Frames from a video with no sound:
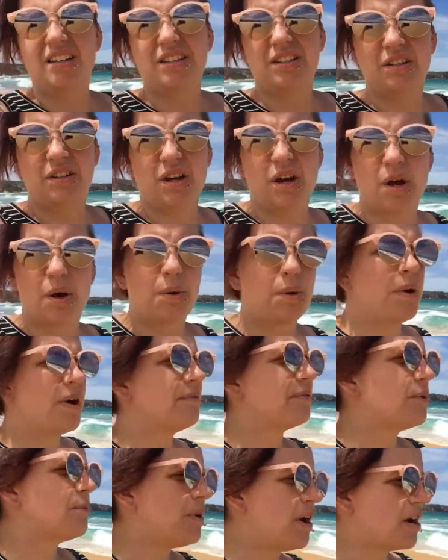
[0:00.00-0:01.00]
You know,
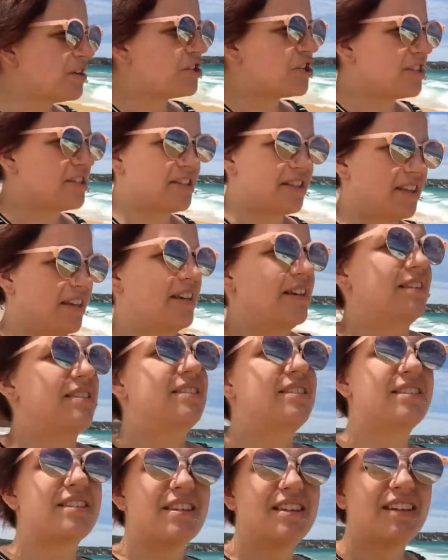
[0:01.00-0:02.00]
whoever watches this,
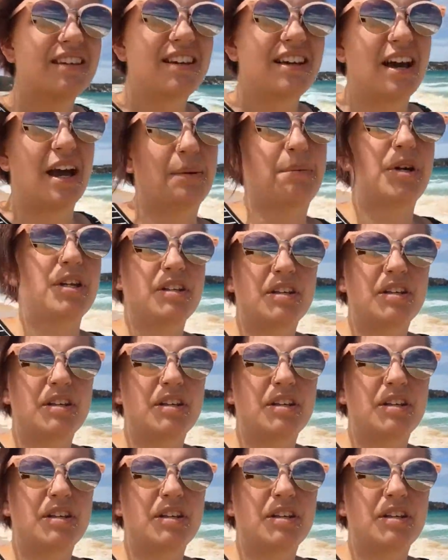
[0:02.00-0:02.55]
I